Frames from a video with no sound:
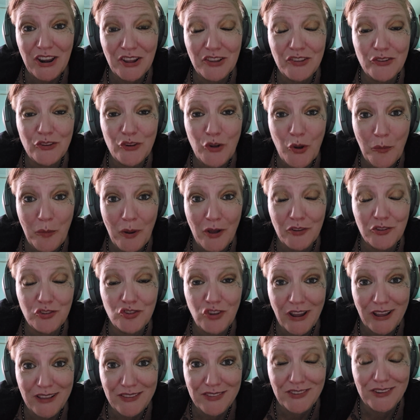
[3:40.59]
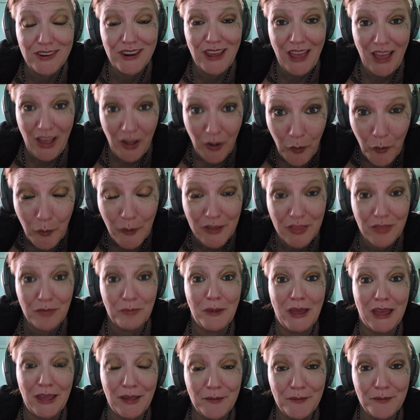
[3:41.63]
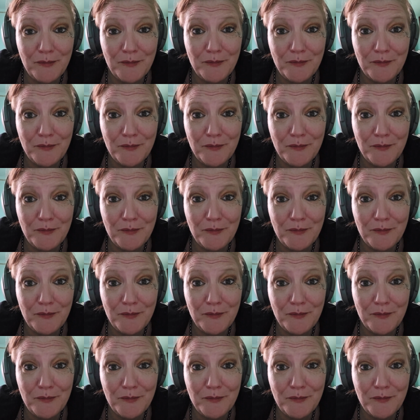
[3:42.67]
a snowball's chance in hell with me.